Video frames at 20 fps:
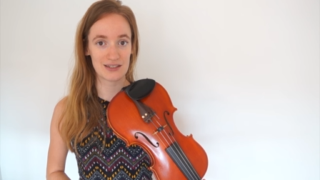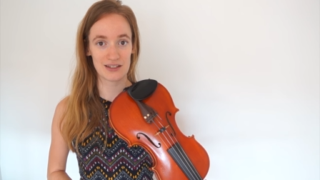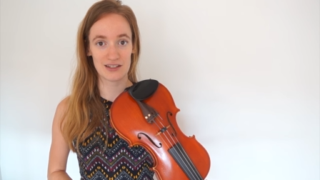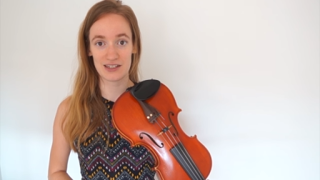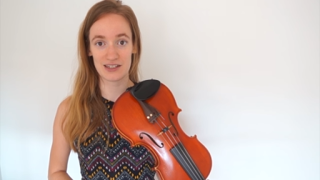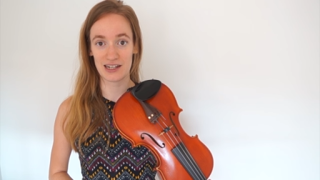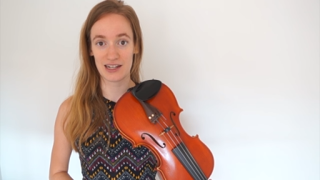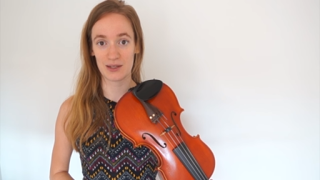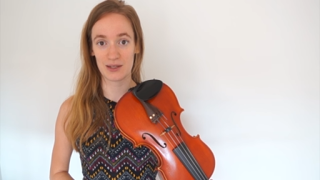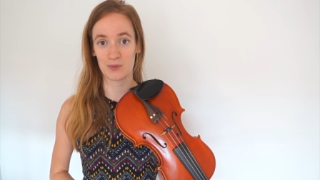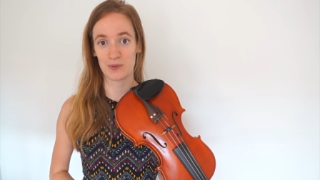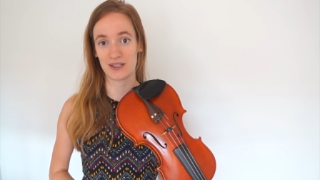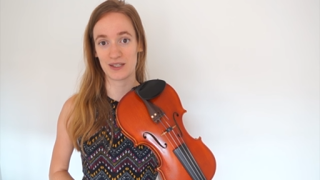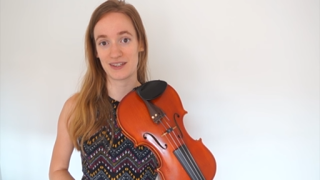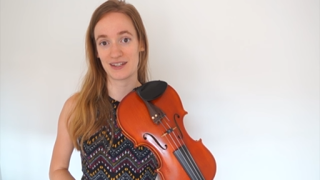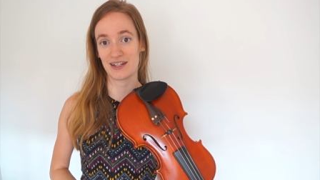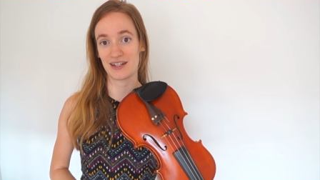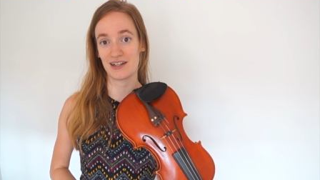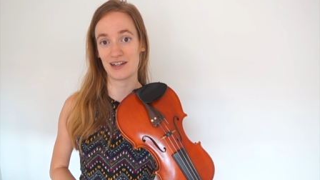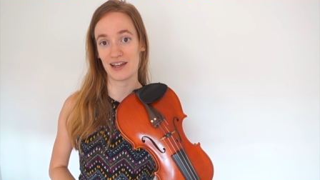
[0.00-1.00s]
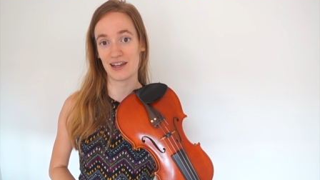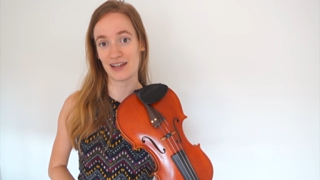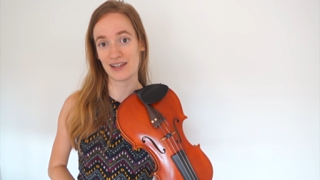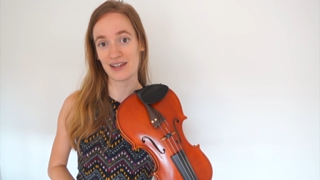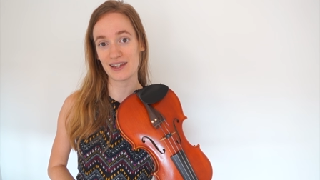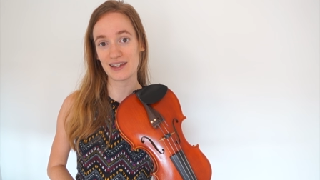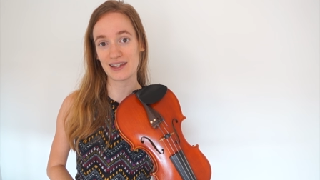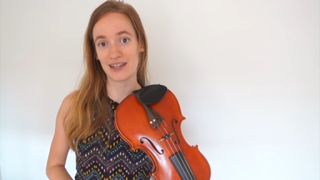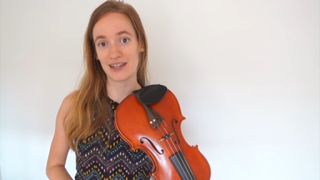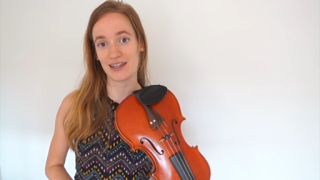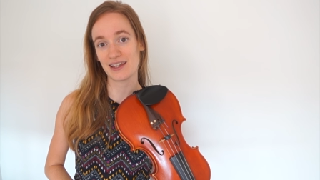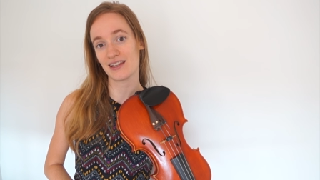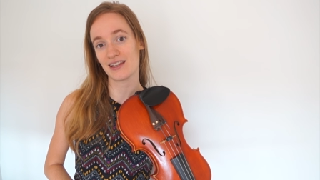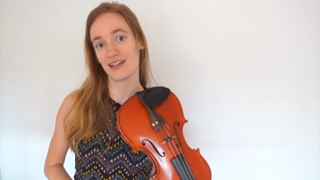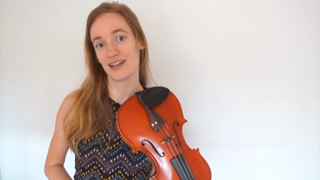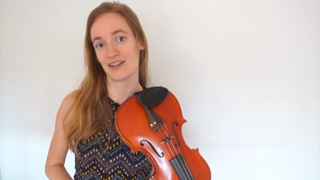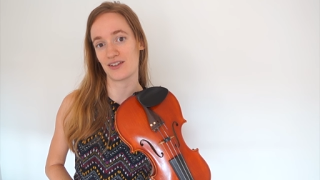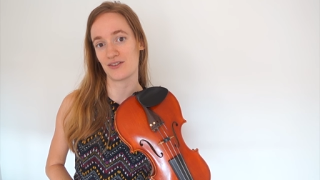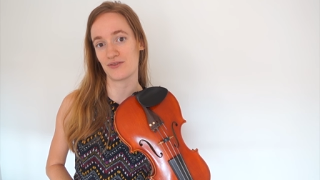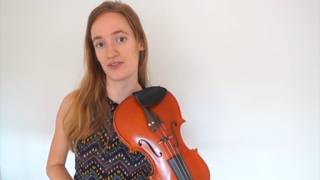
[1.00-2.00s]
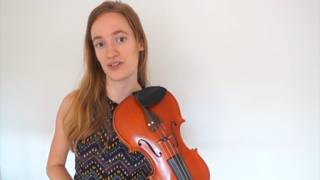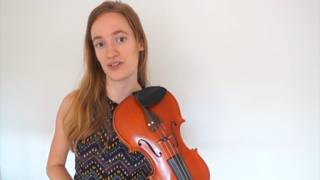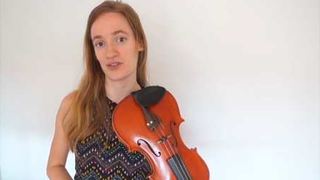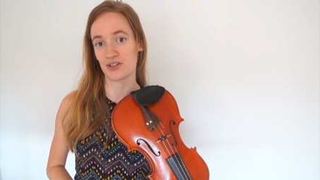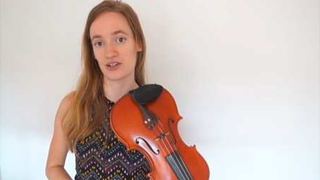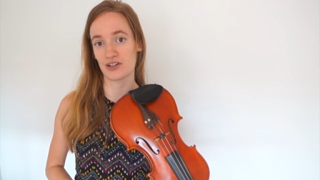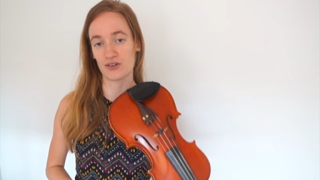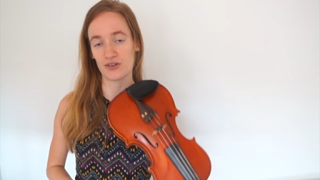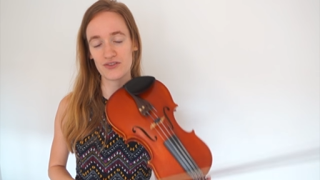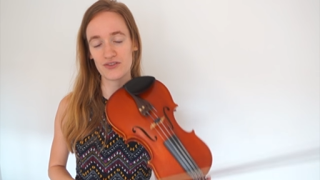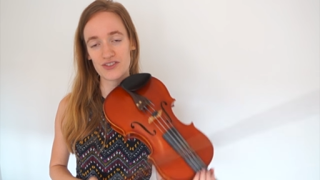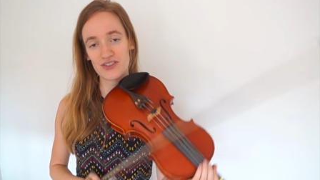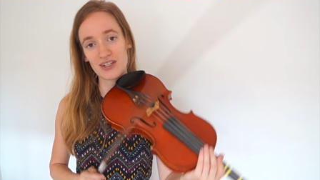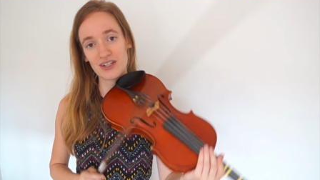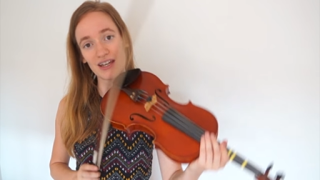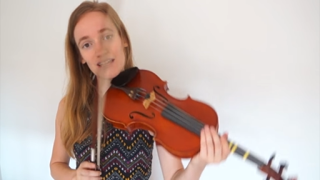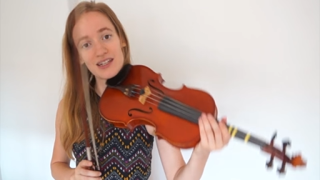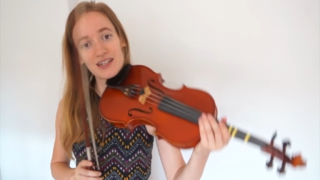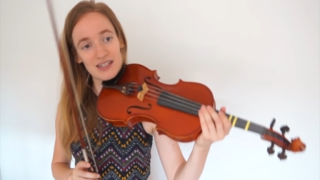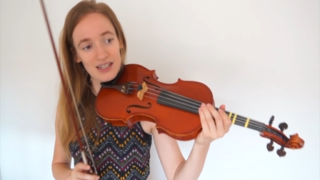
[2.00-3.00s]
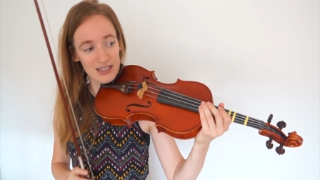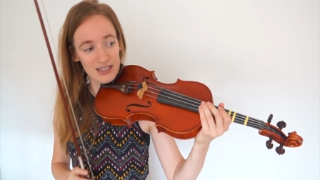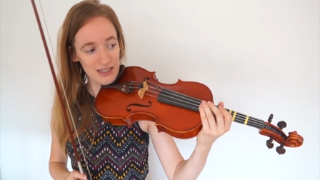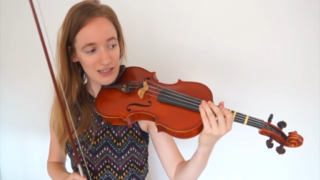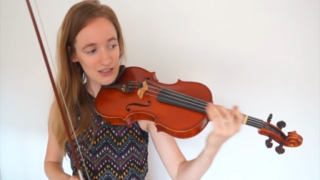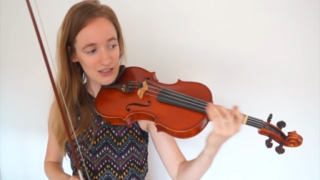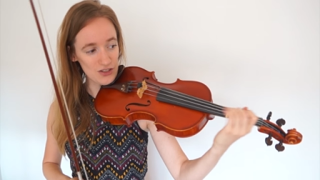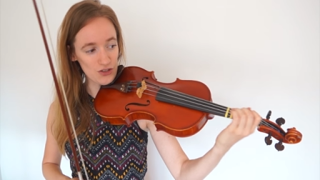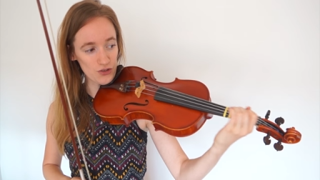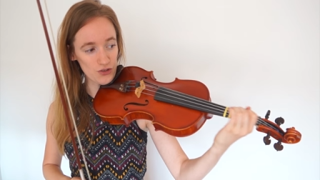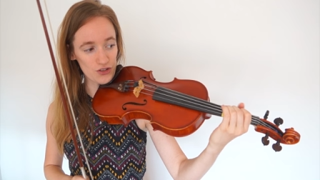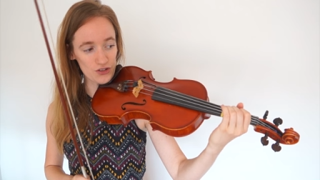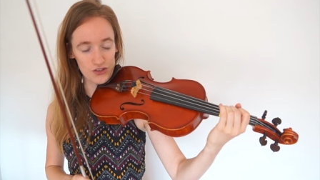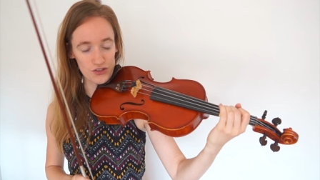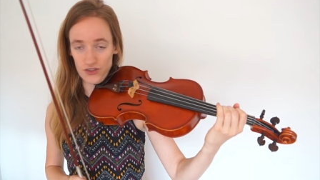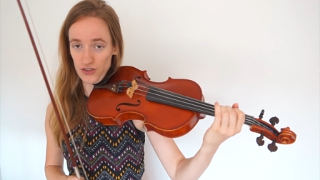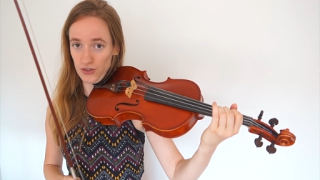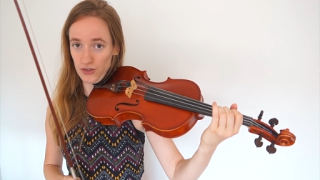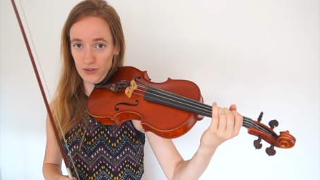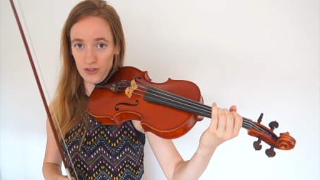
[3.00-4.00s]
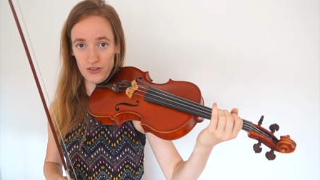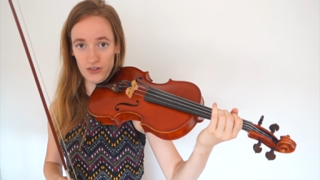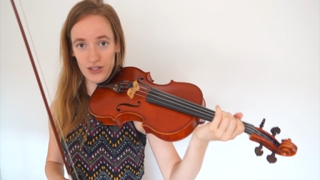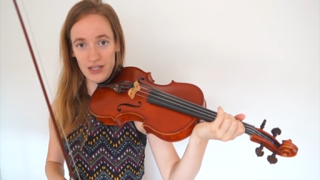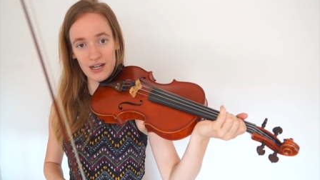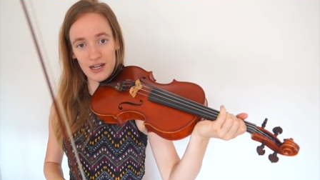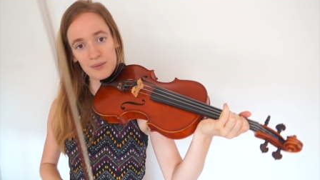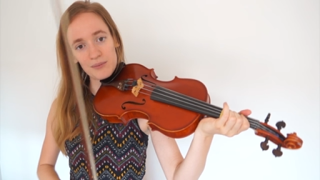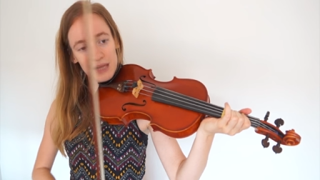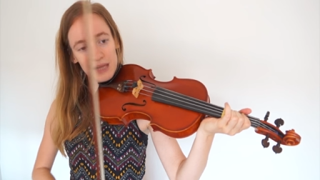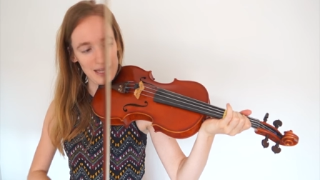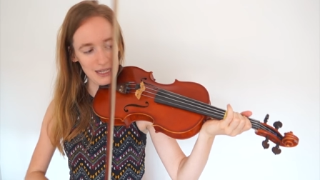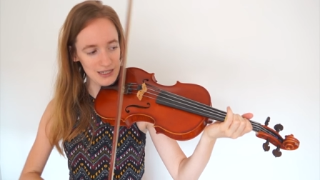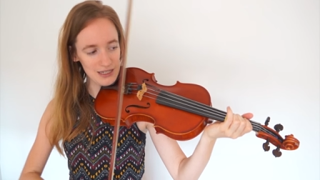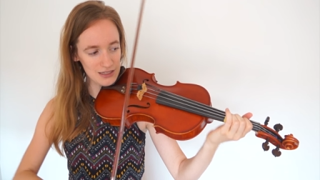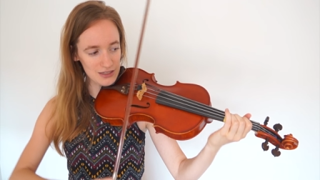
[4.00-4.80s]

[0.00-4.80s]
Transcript: just like with the Lion King, Can You Feel the Love Tonight, the other tutorial that I made.